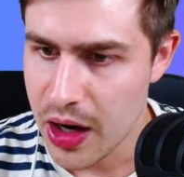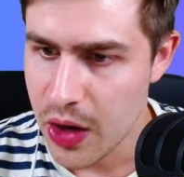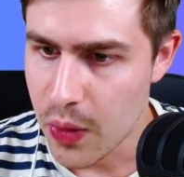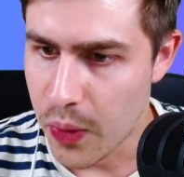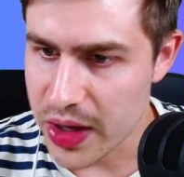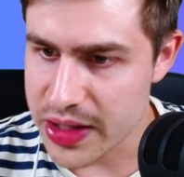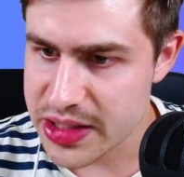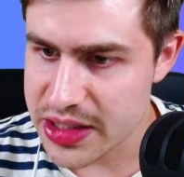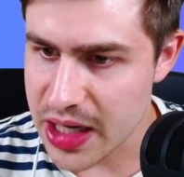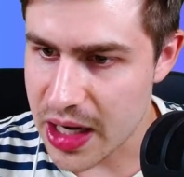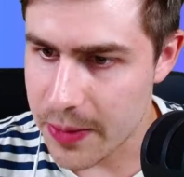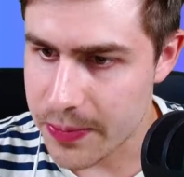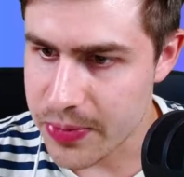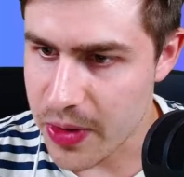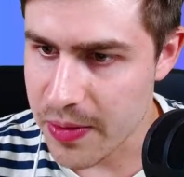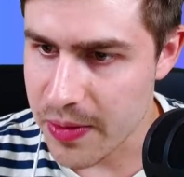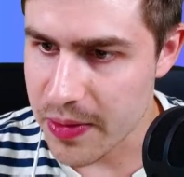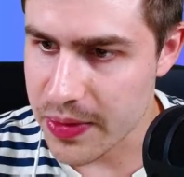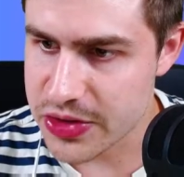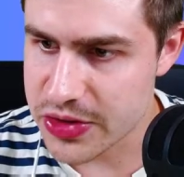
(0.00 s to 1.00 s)
What's our
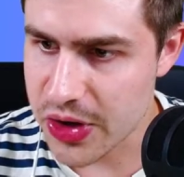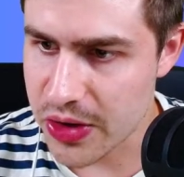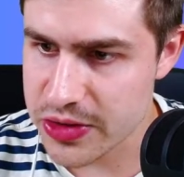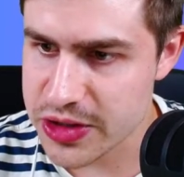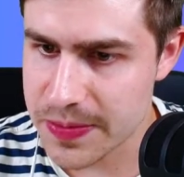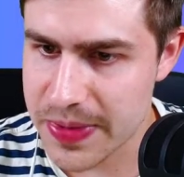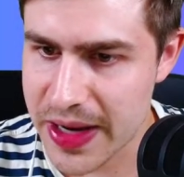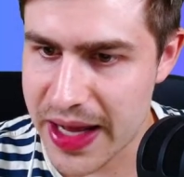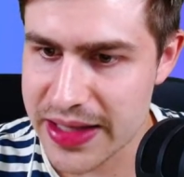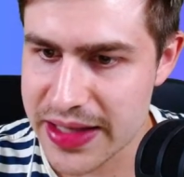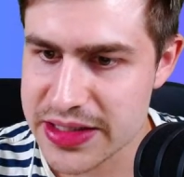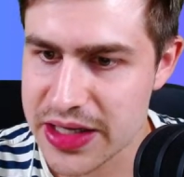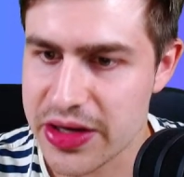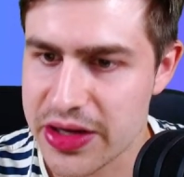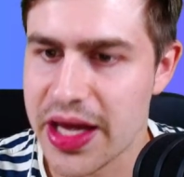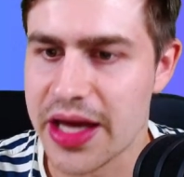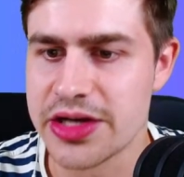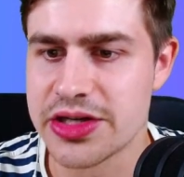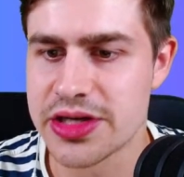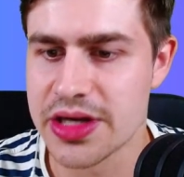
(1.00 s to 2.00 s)
probable transfer plans?
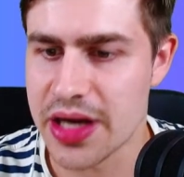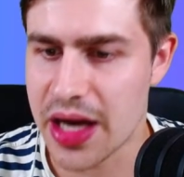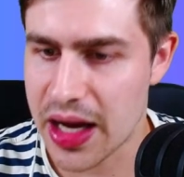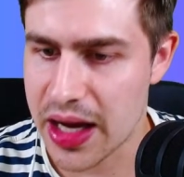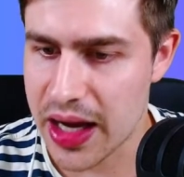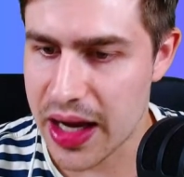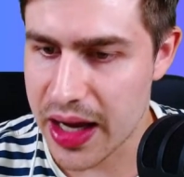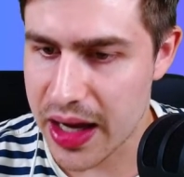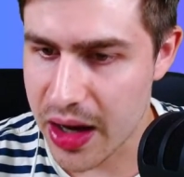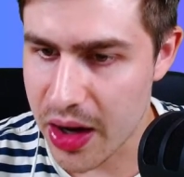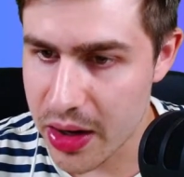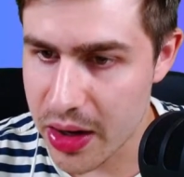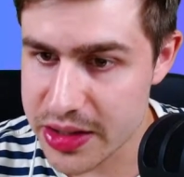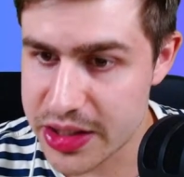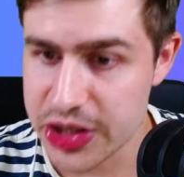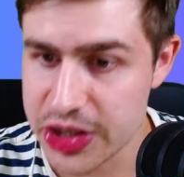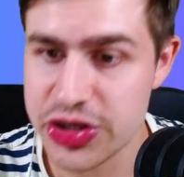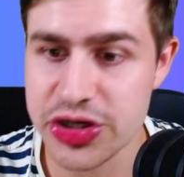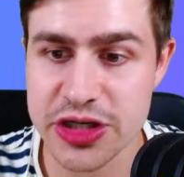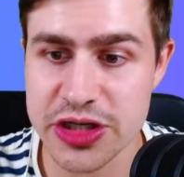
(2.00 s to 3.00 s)
Okay,
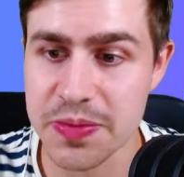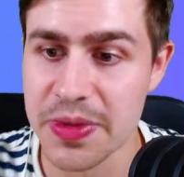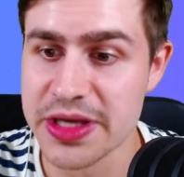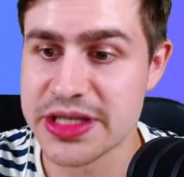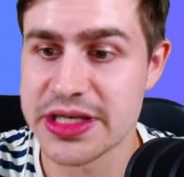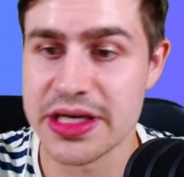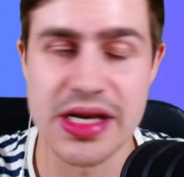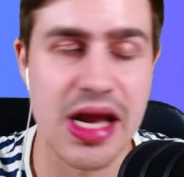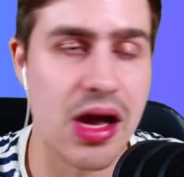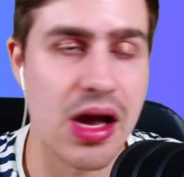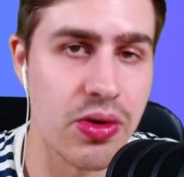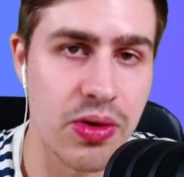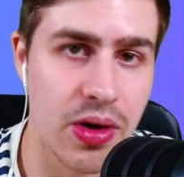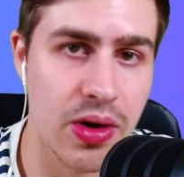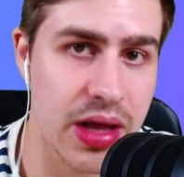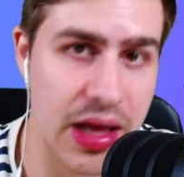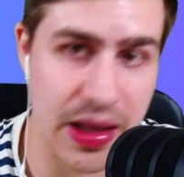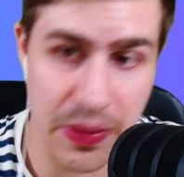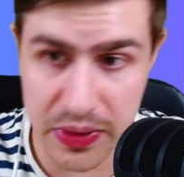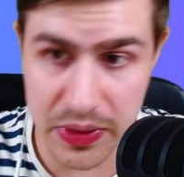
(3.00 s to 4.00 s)
did you just miss it now?
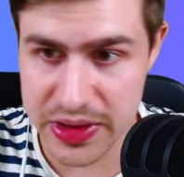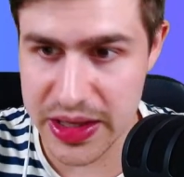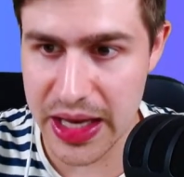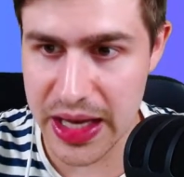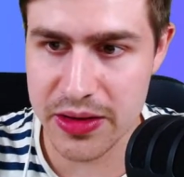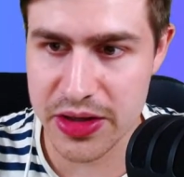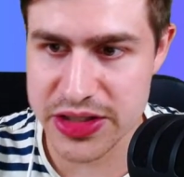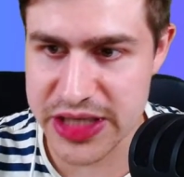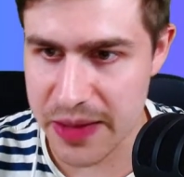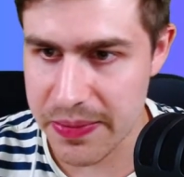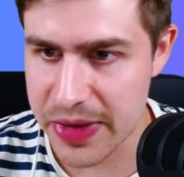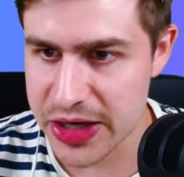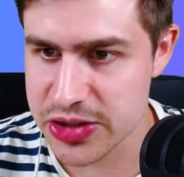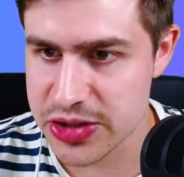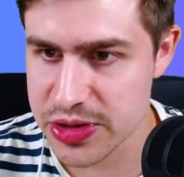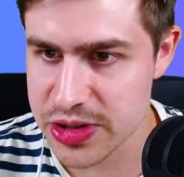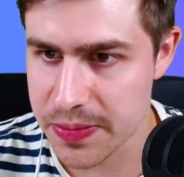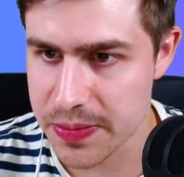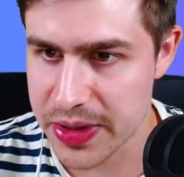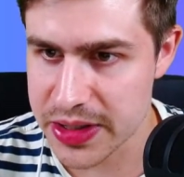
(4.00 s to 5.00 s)
Because that message
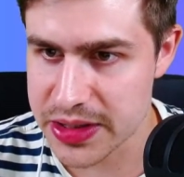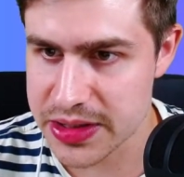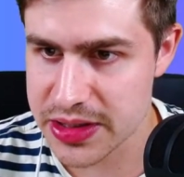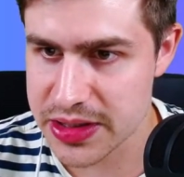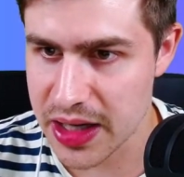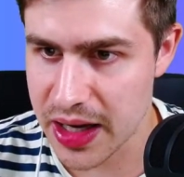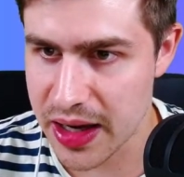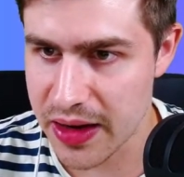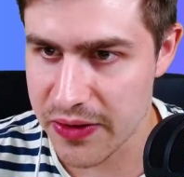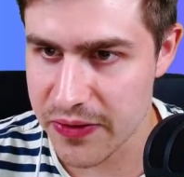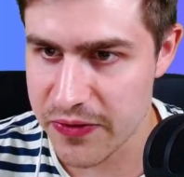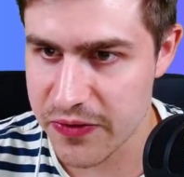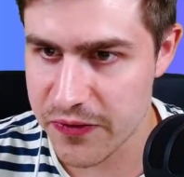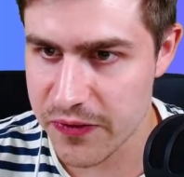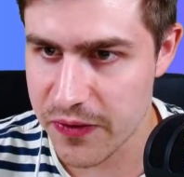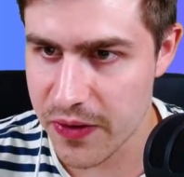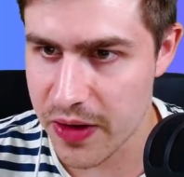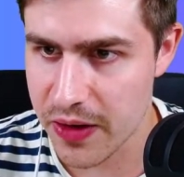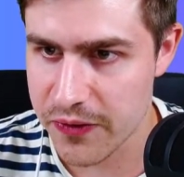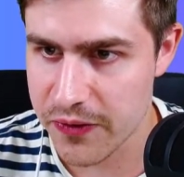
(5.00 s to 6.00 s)
was a bit
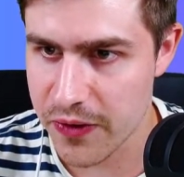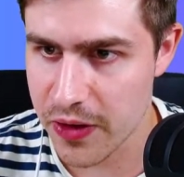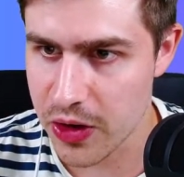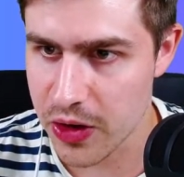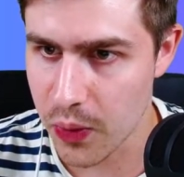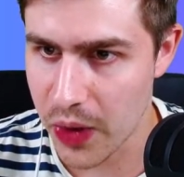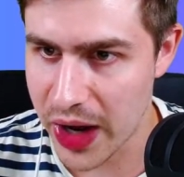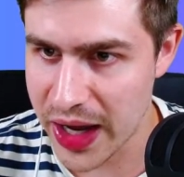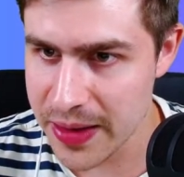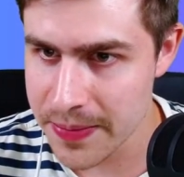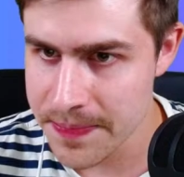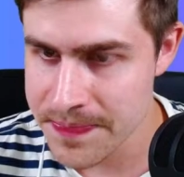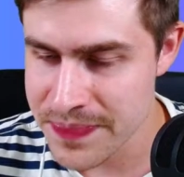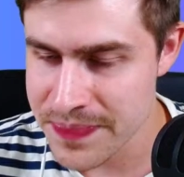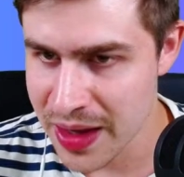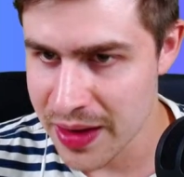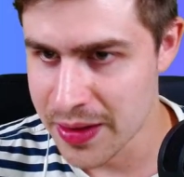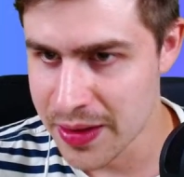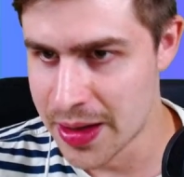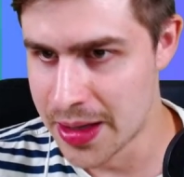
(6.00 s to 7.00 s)
far away.
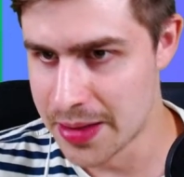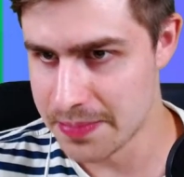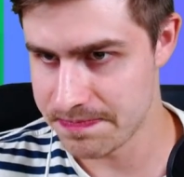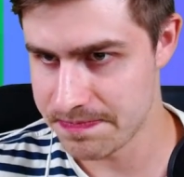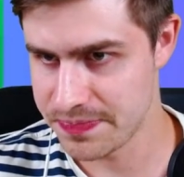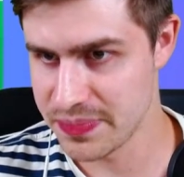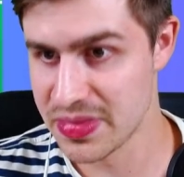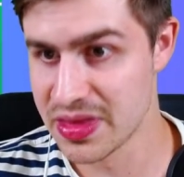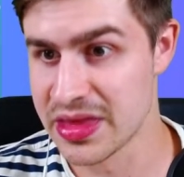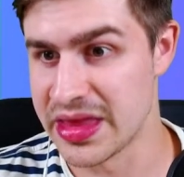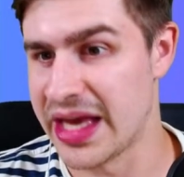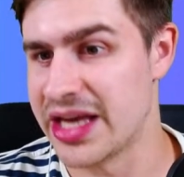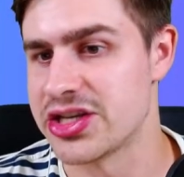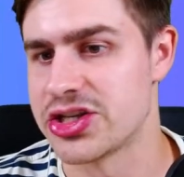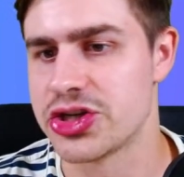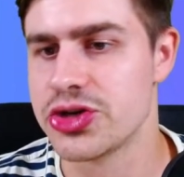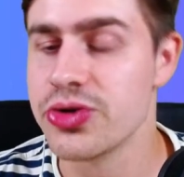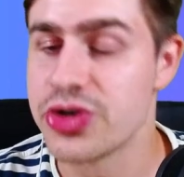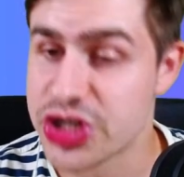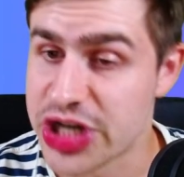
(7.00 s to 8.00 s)
There's
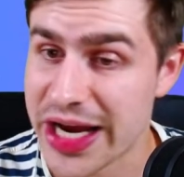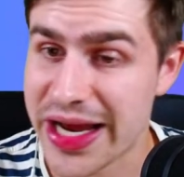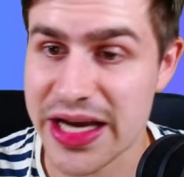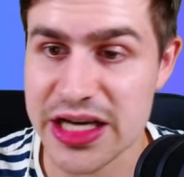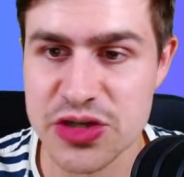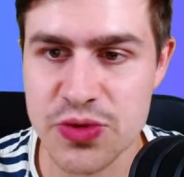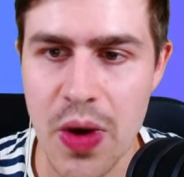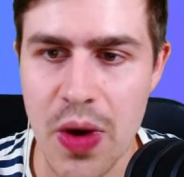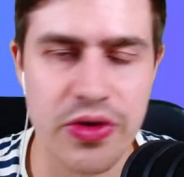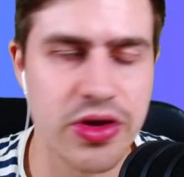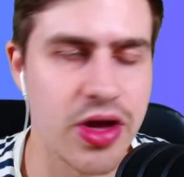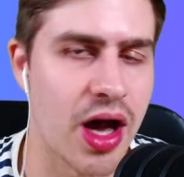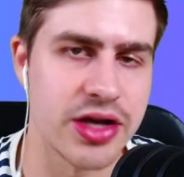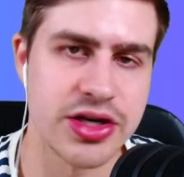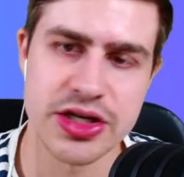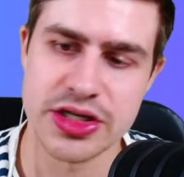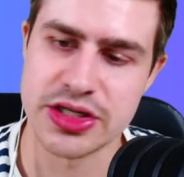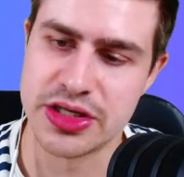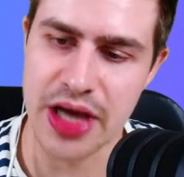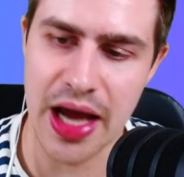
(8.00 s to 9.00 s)
Souček as well. Yeah,
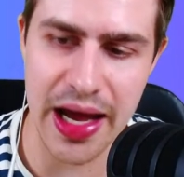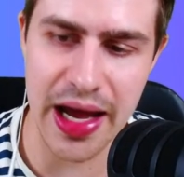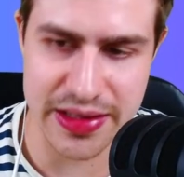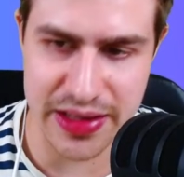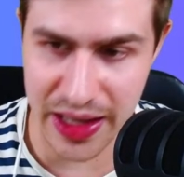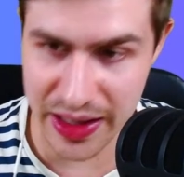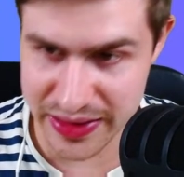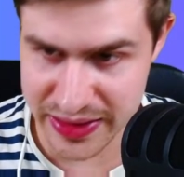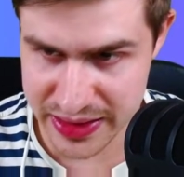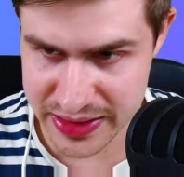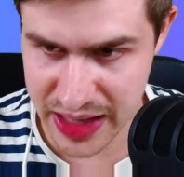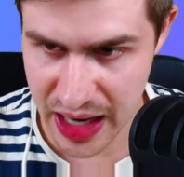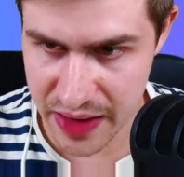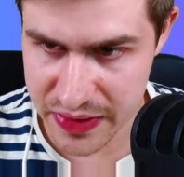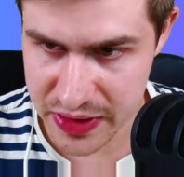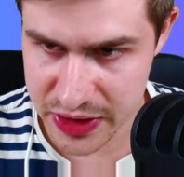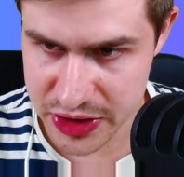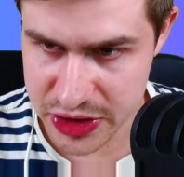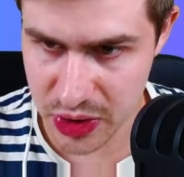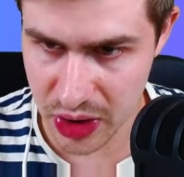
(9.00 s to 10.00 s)
I think the
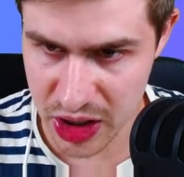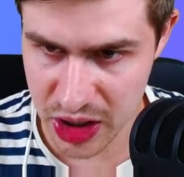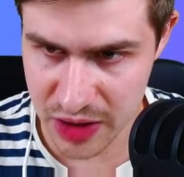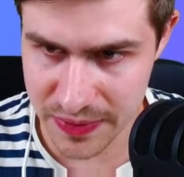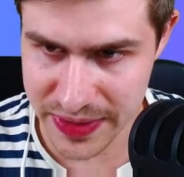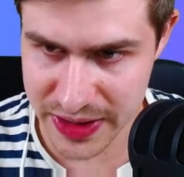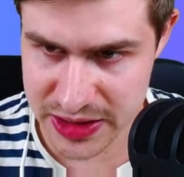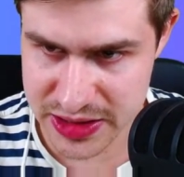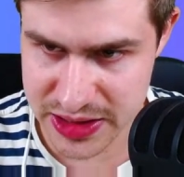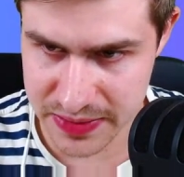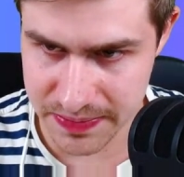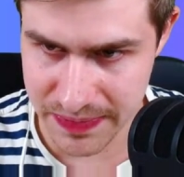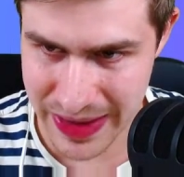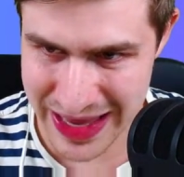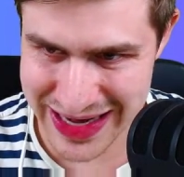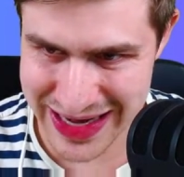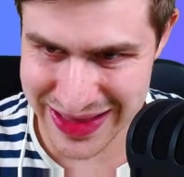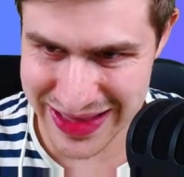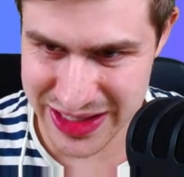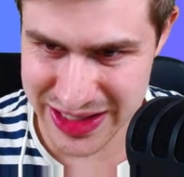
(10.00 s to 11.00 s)
other two are a little bit
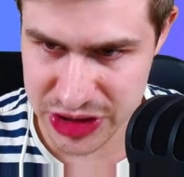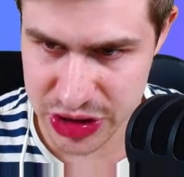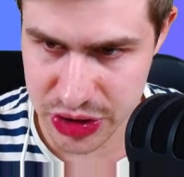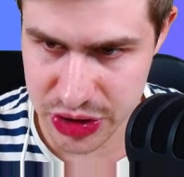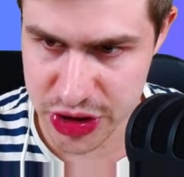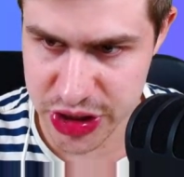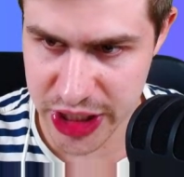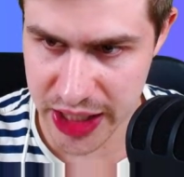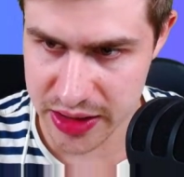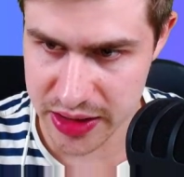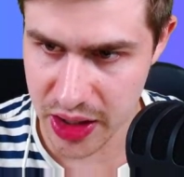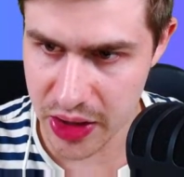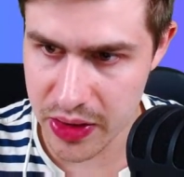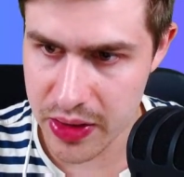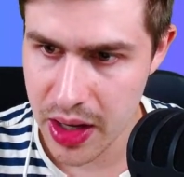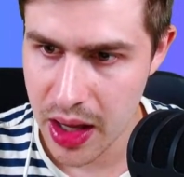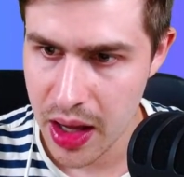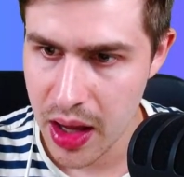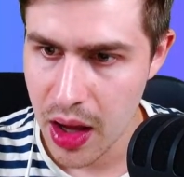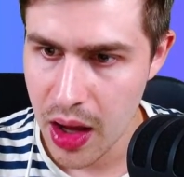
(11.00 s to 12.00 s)
better than Souček though.
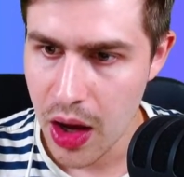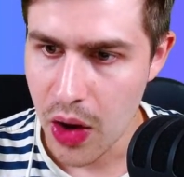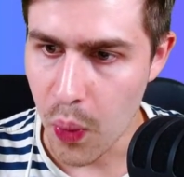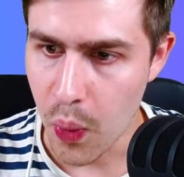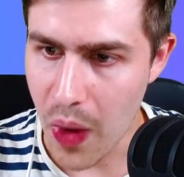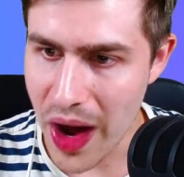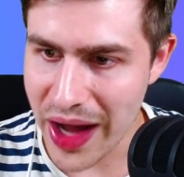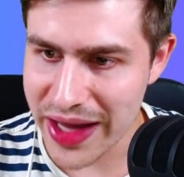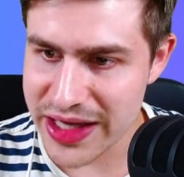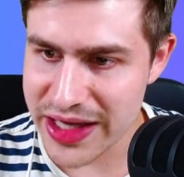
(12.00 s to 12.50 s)
Why